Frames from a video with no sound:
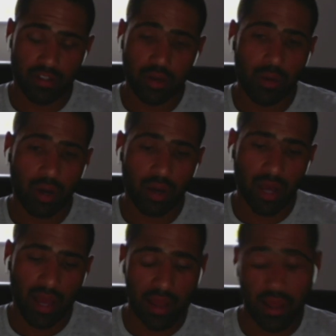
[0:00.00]
So
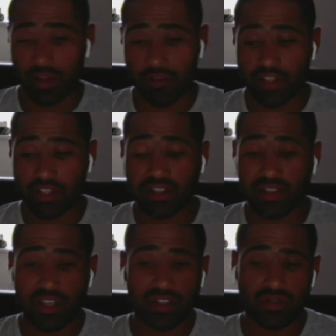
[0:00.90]
and the thing
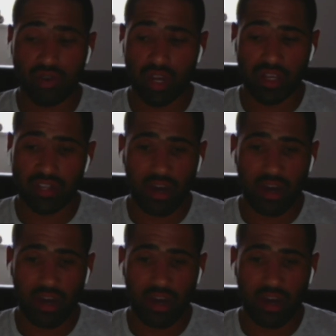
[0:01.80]
is, these strikers,